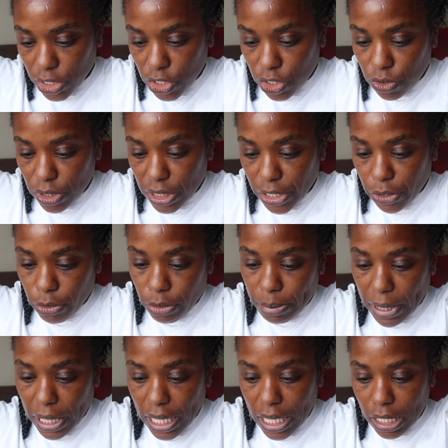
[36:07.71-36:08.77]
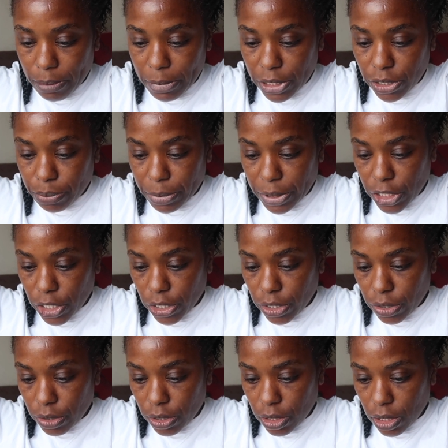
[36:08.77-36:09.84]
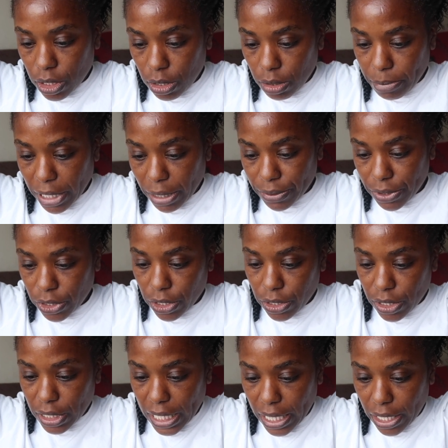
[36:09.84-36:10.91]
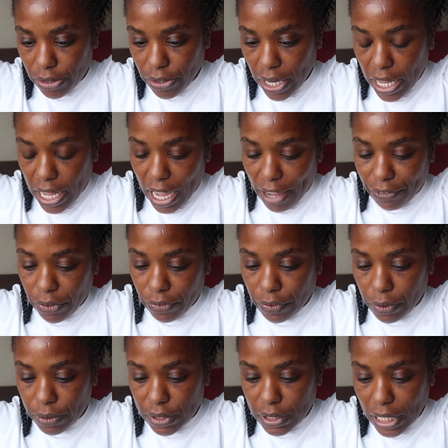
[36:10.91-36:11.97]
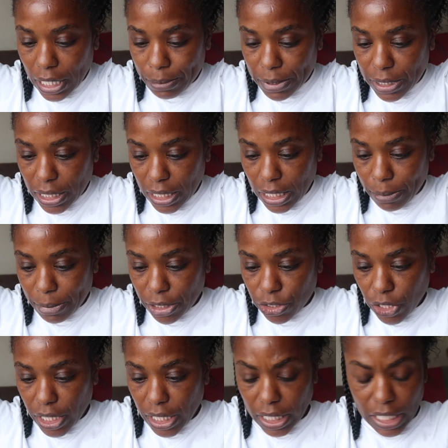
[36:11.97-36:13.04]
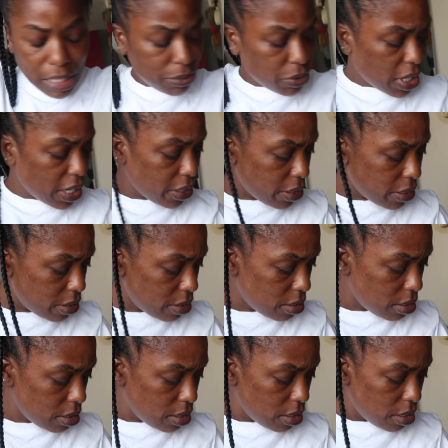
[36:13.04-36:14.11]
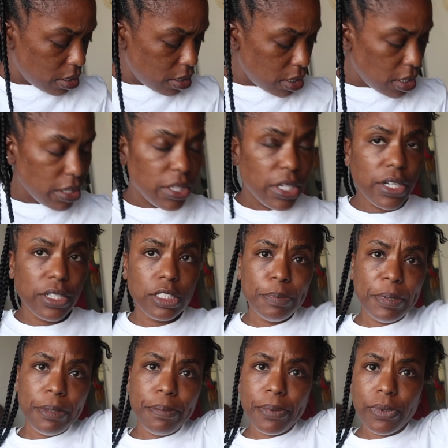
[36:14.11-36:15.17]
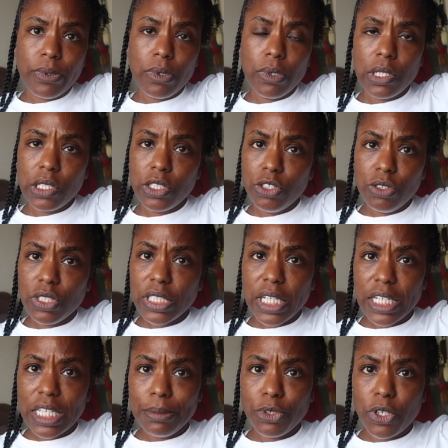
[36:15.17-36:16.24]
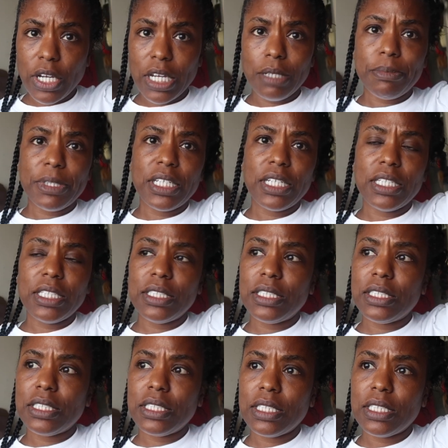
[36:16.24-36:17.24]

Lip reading: You said you applied, but I was turned down after a few steps, thinking about trying. And keep trying, girl. There's people, you just gotta keep trying, because